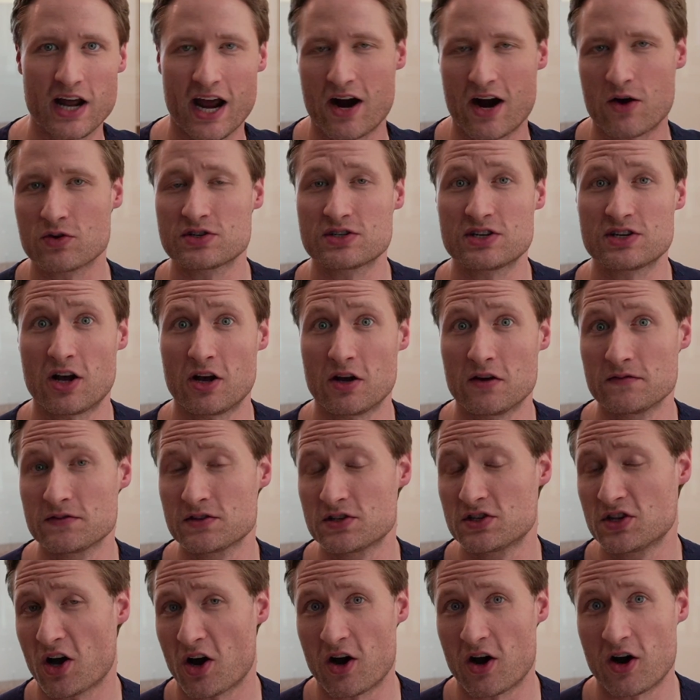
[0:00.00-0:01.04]

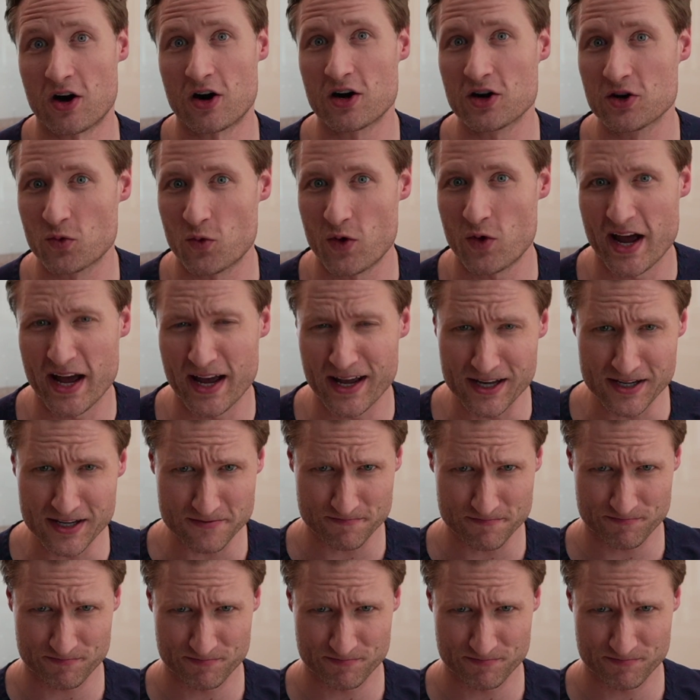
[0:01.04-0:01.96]
ourselves the hard way